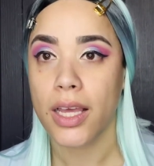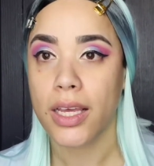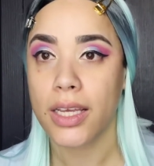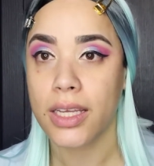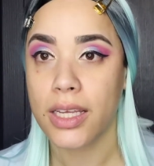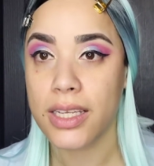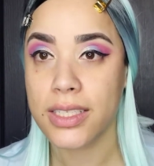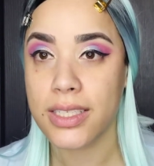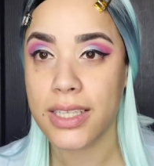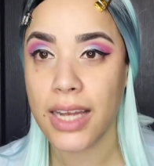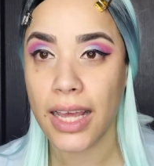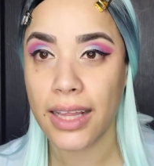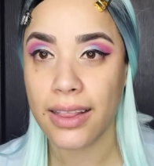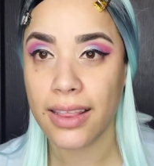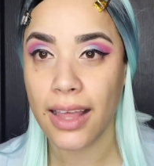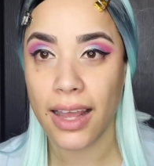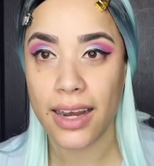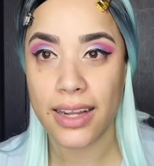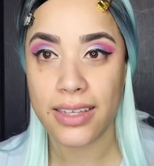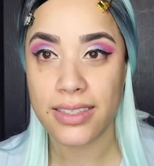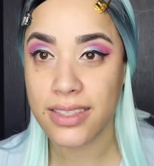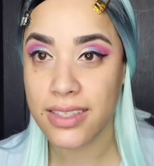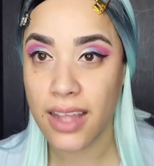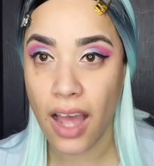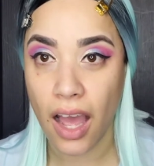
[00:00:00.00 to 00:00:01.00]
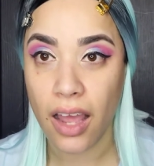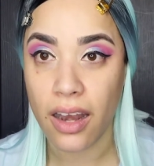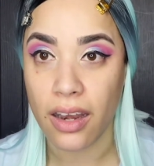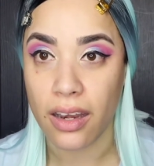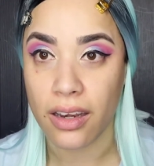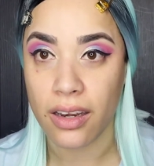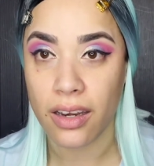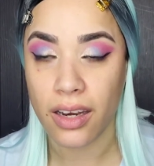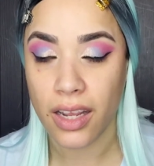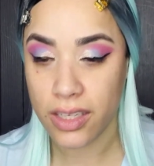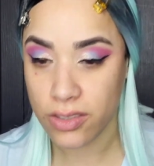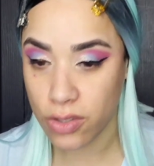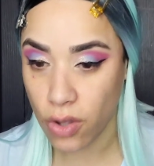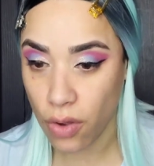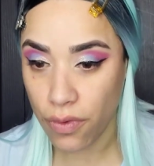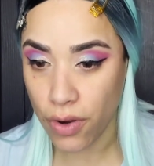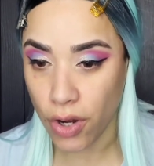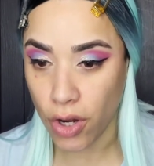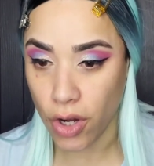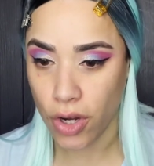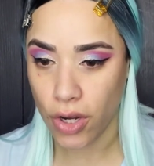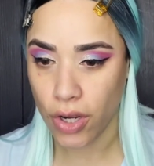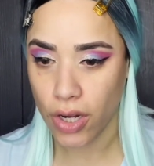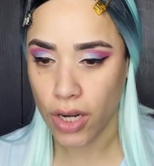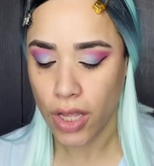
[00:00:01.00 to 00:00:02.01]
Because like that, it's done, it's
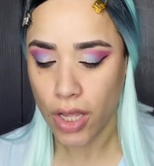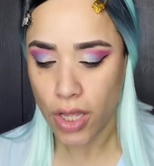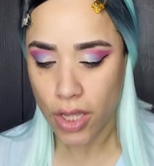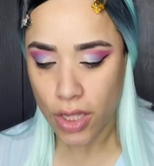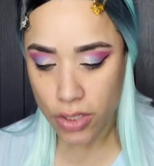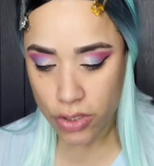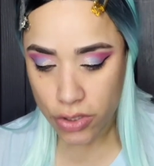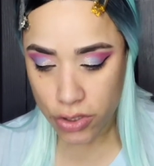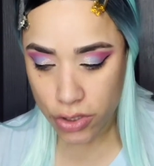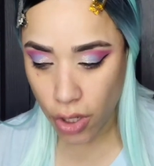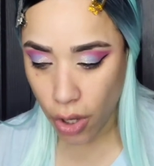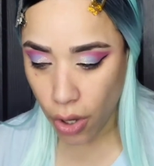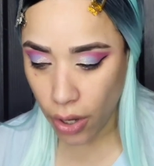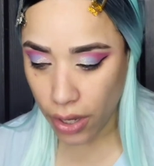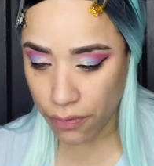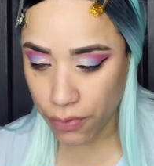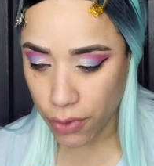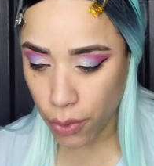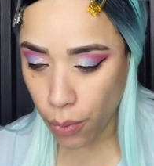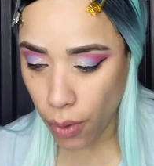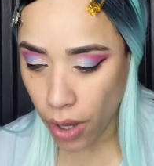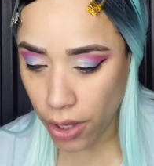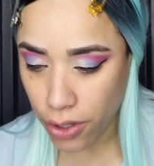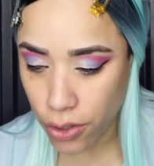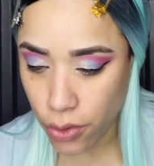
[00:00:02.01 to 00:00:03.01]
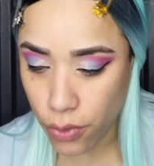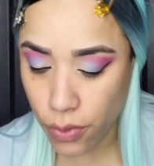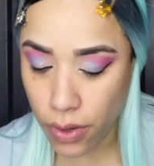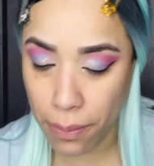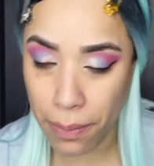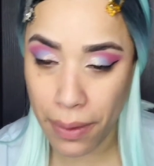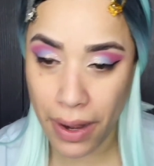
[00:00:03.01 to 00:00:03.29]
over. So if you want, you can